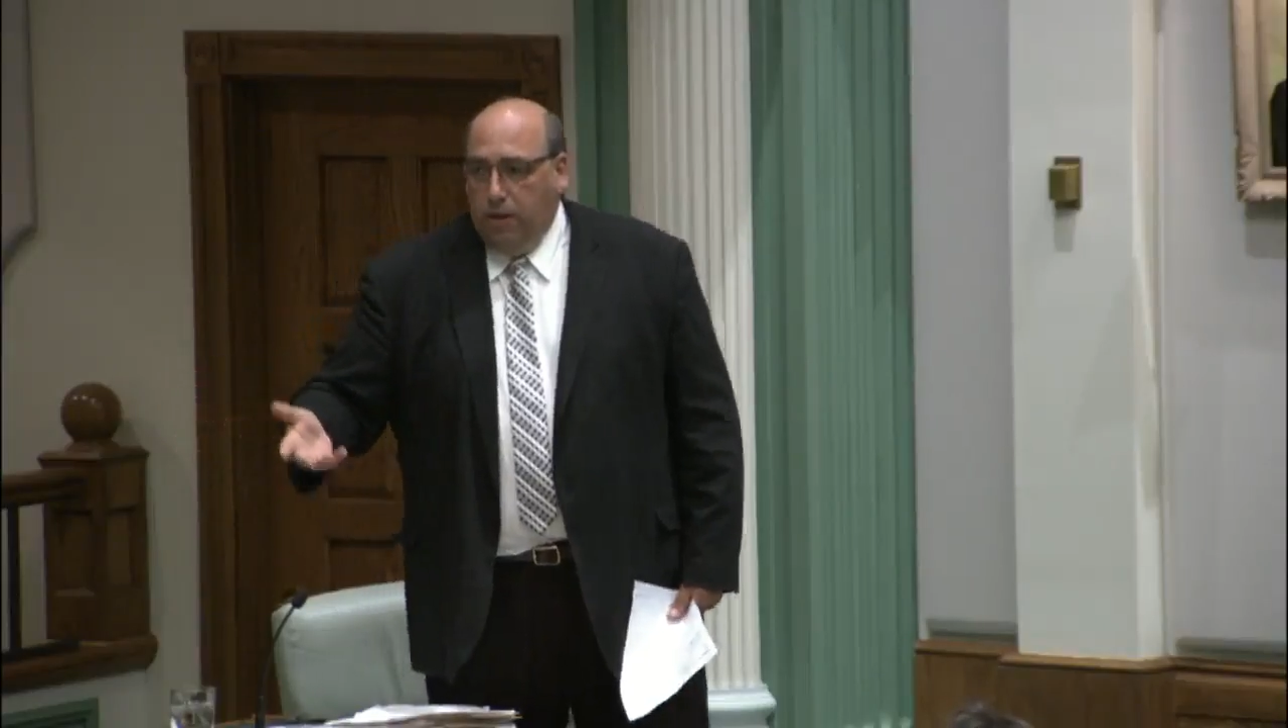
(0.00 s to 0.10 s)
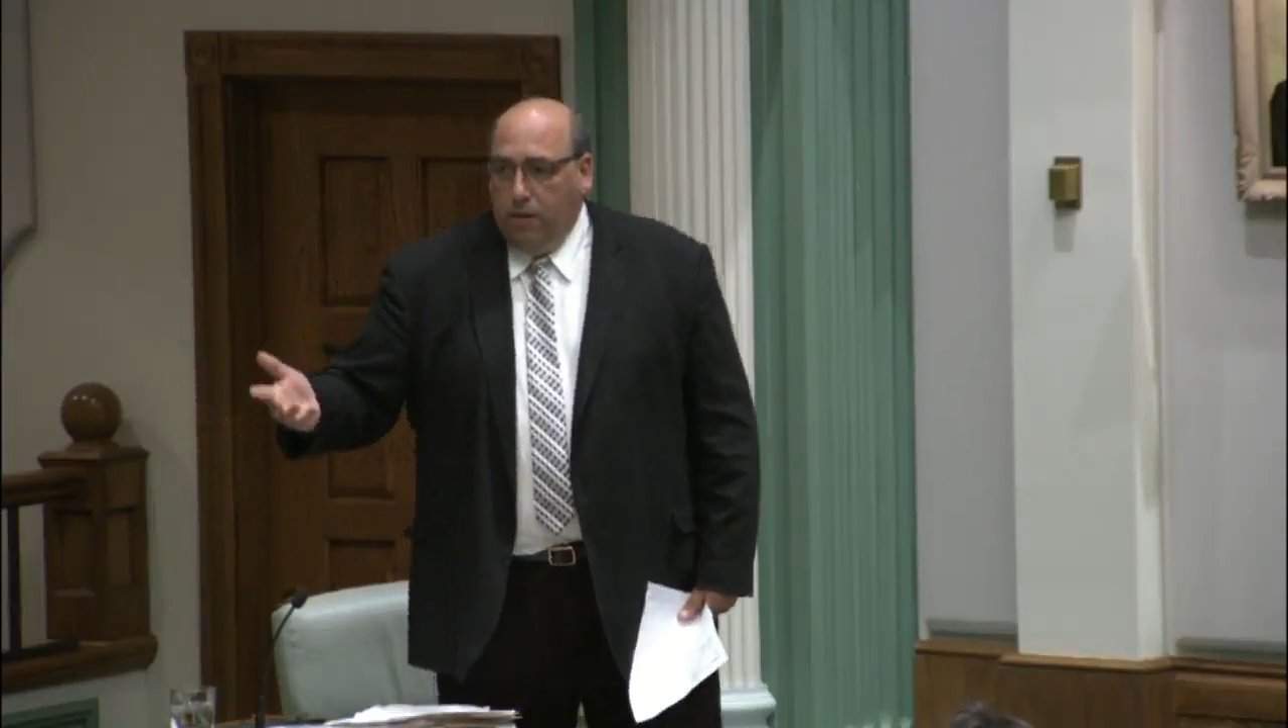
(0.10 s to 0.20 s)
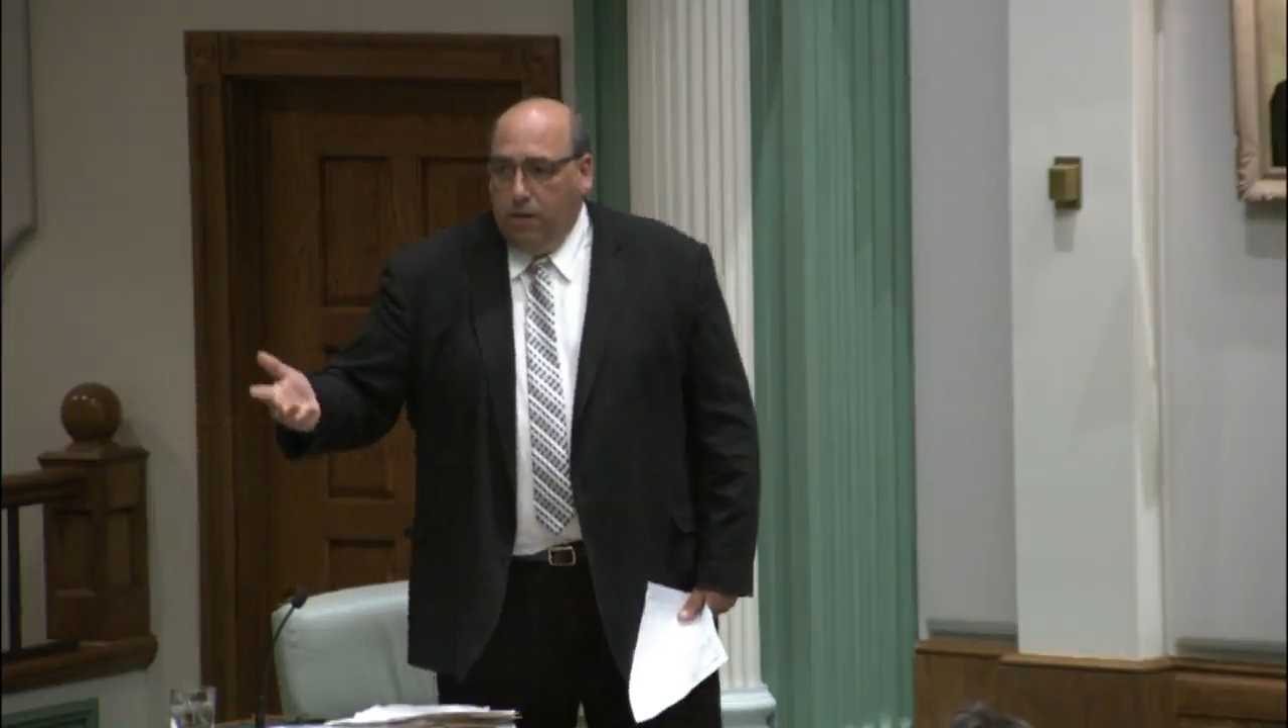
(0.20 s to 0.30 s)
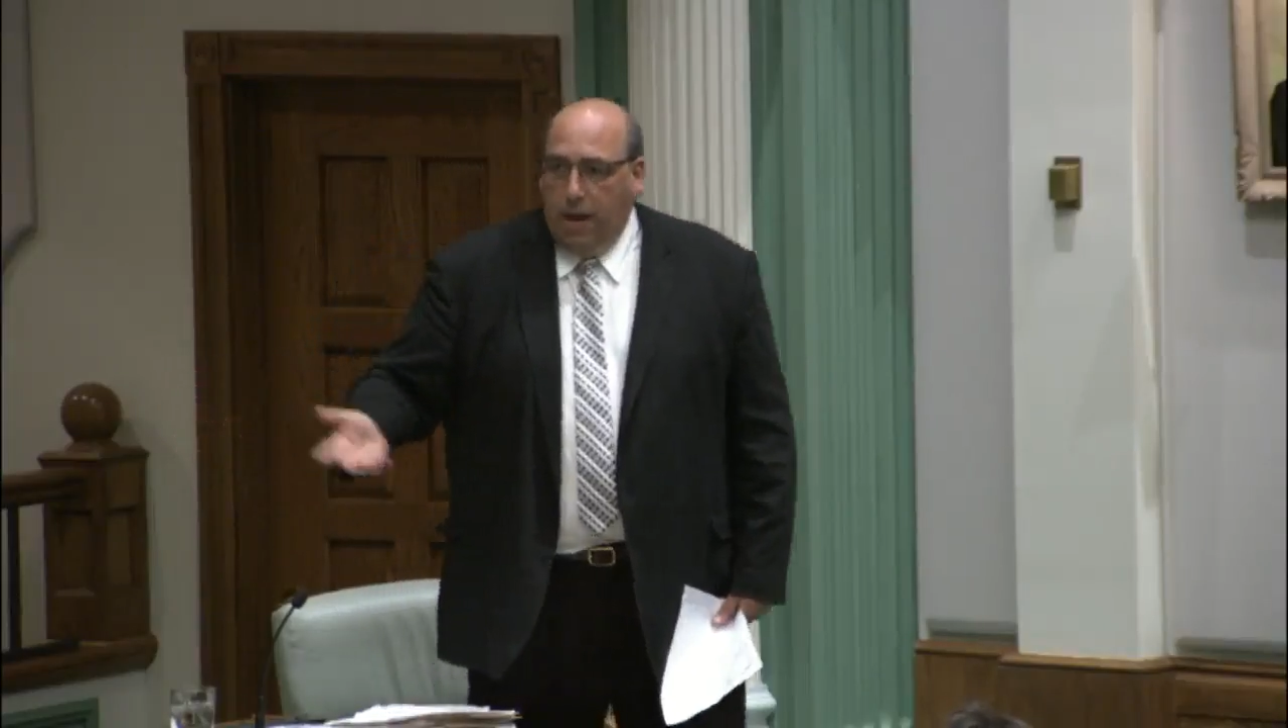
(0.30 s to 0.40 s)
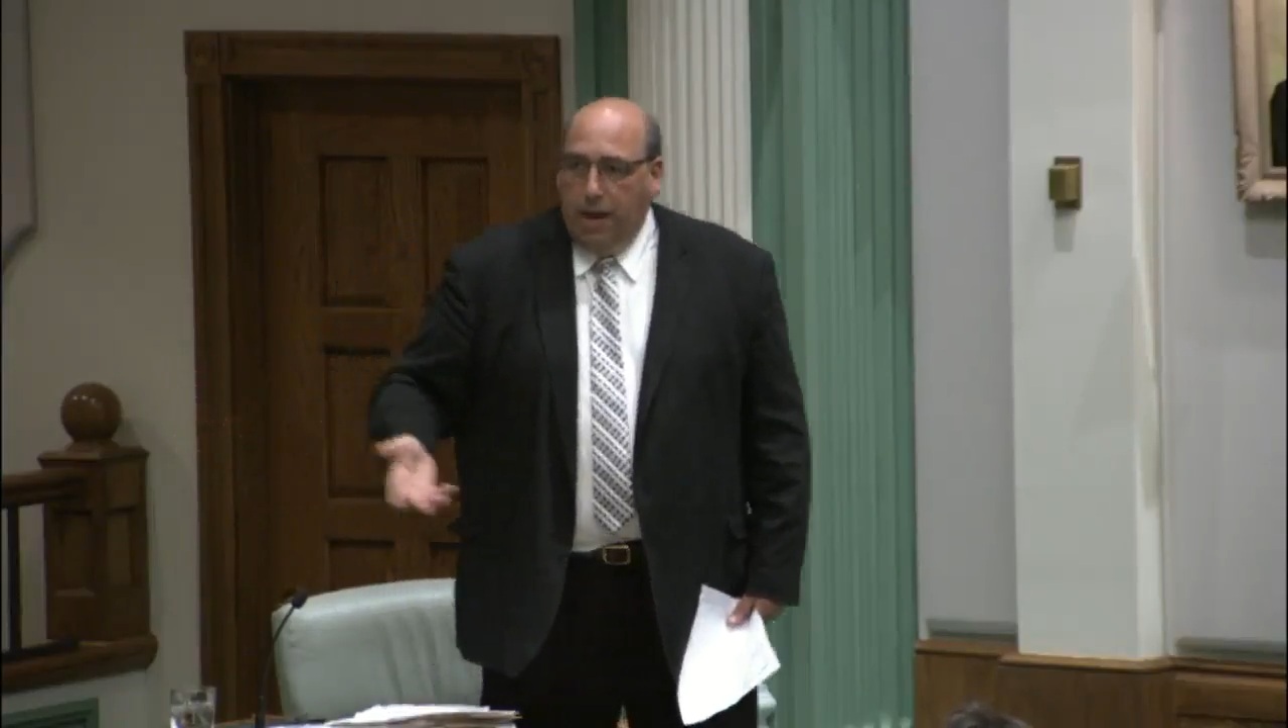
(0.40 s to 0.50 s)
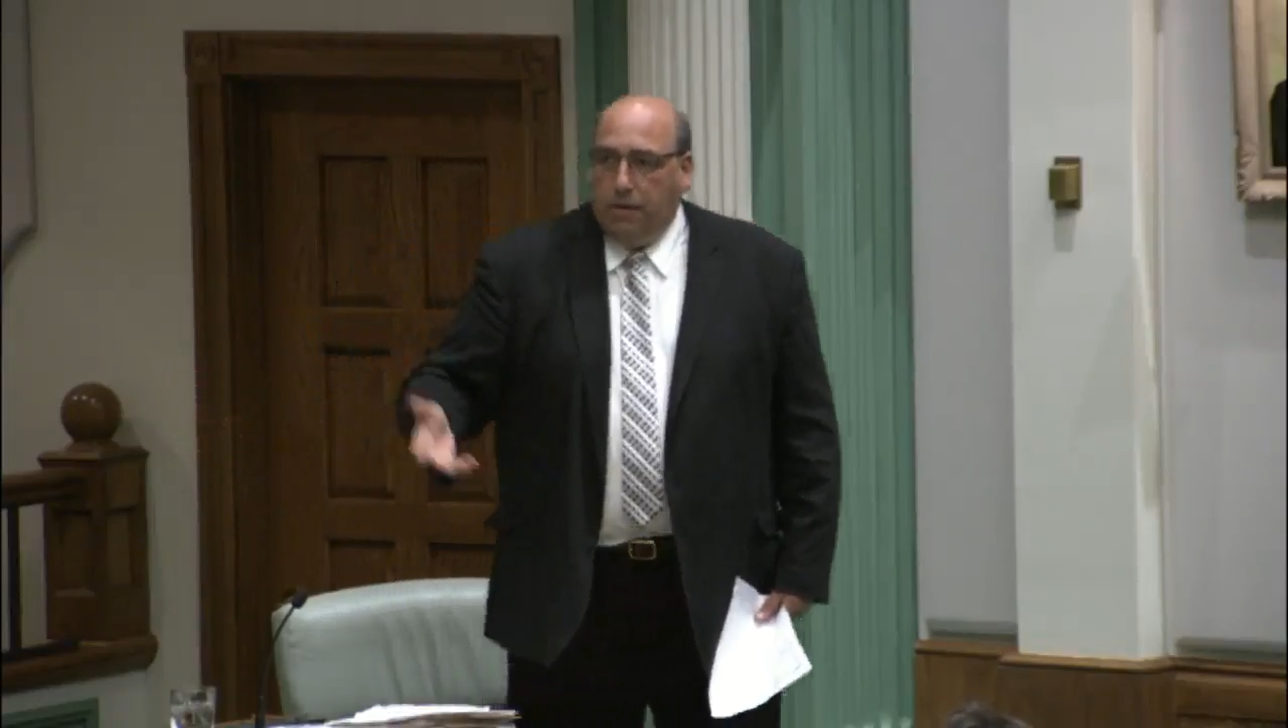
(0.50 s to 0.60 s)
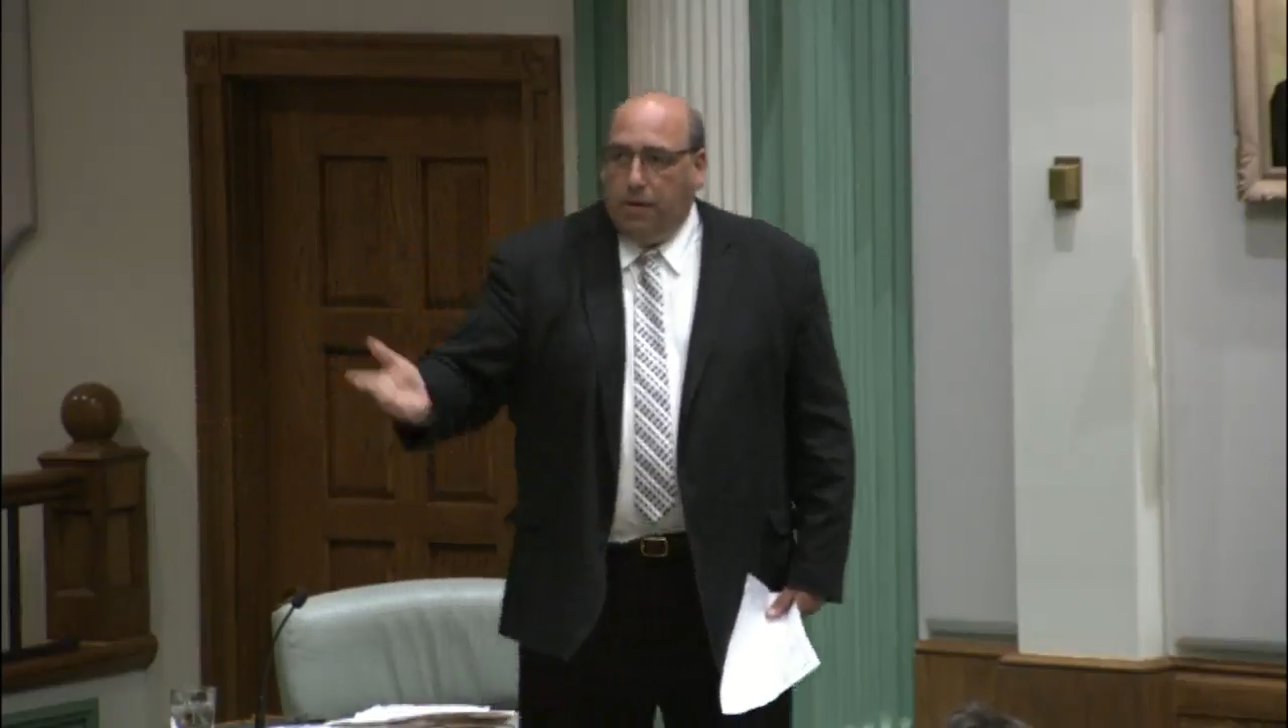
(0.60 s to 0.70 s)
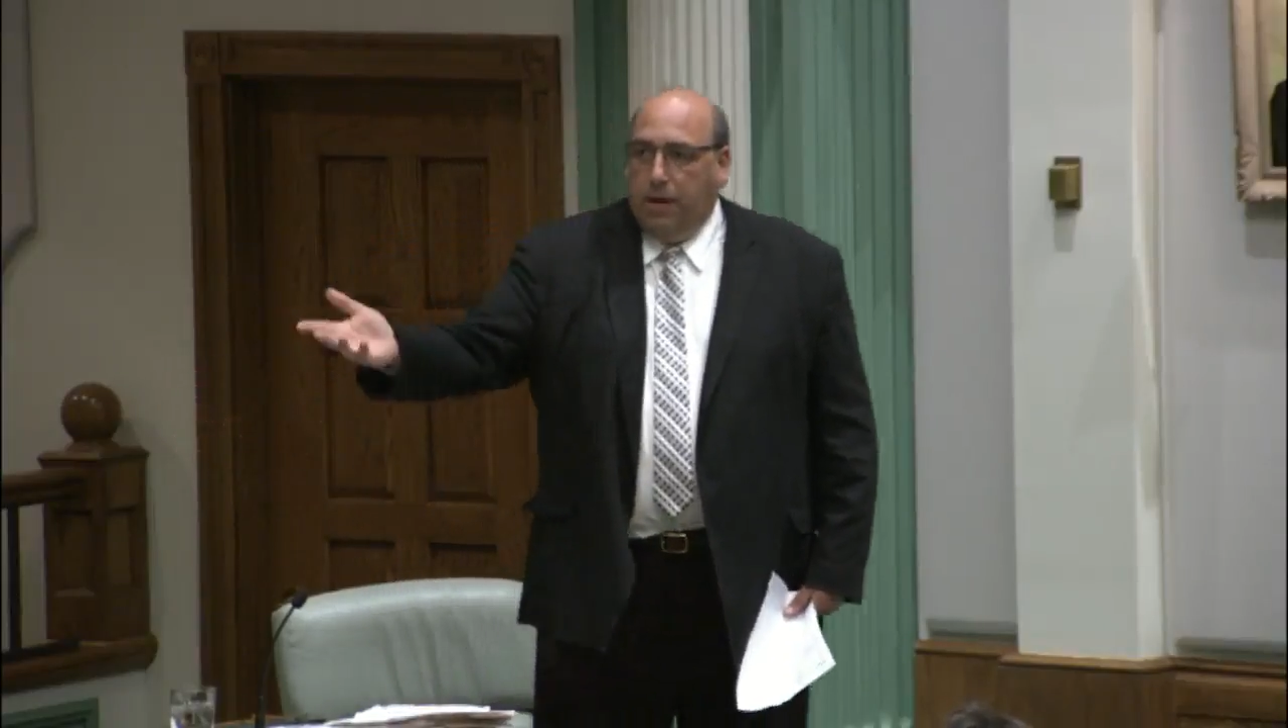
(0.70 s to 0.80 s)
or take their